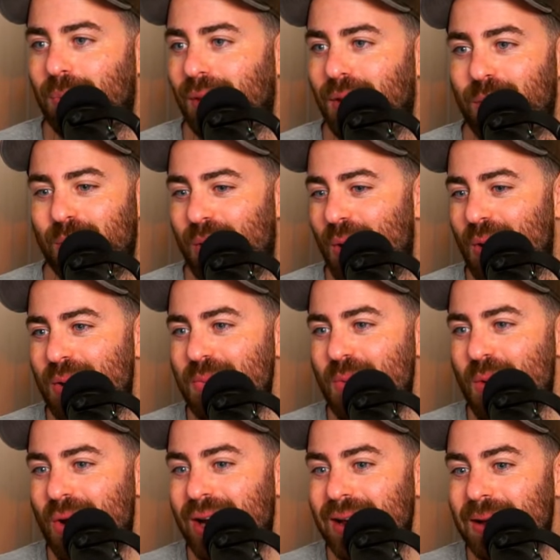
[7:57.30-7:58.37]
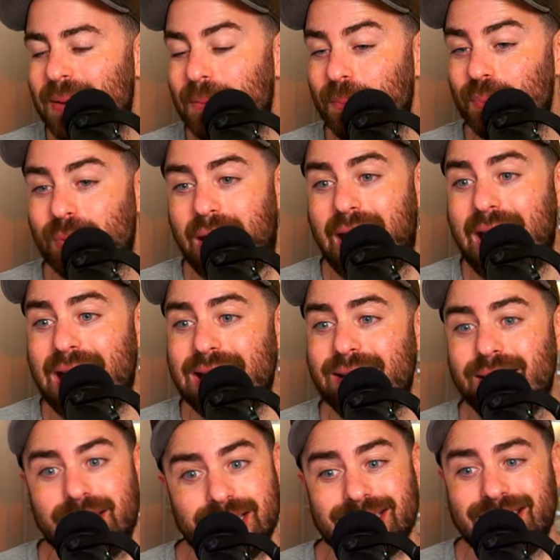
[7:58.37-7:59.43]
Yu Gi Oh anymore.
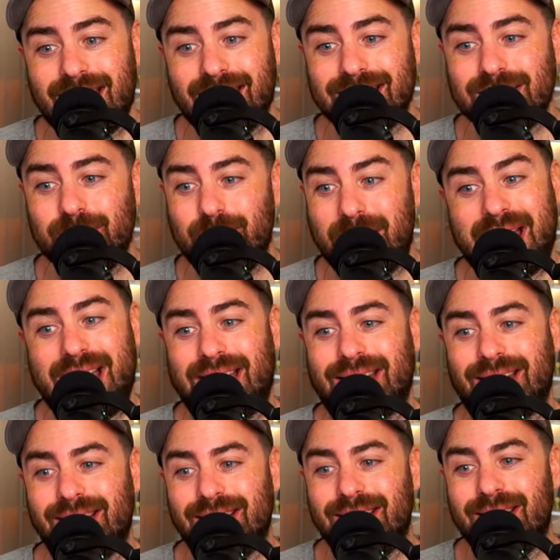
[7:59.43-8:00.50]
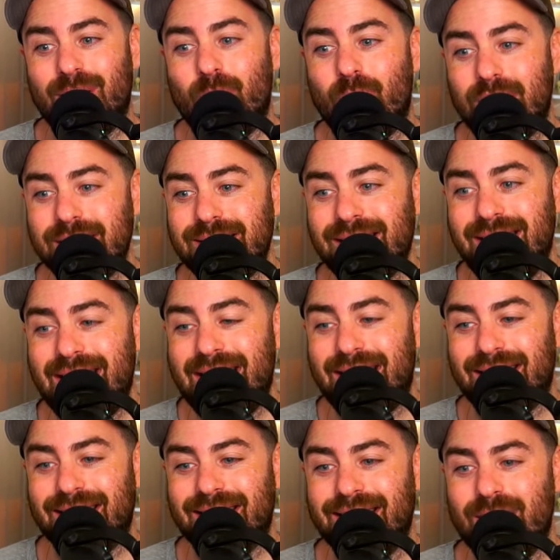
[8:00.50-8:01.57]
And this deck is back once
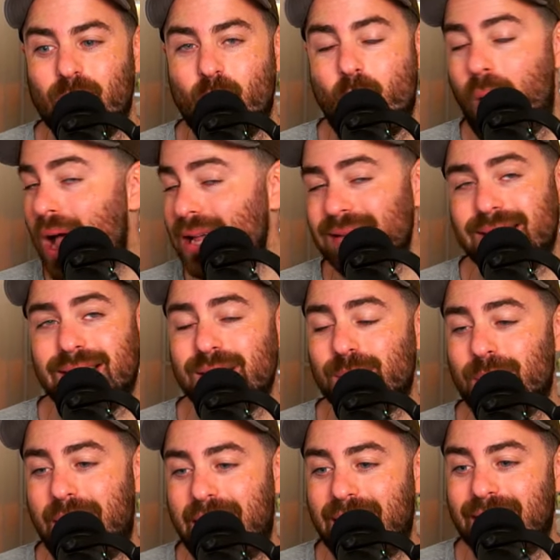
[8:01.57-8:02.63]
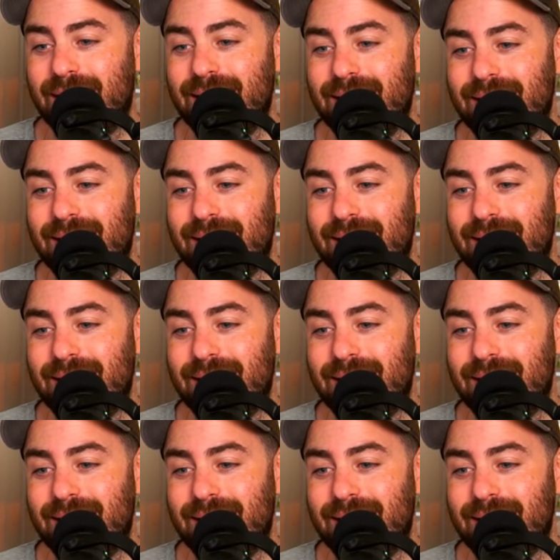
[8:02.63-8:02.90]
again. Why is this back?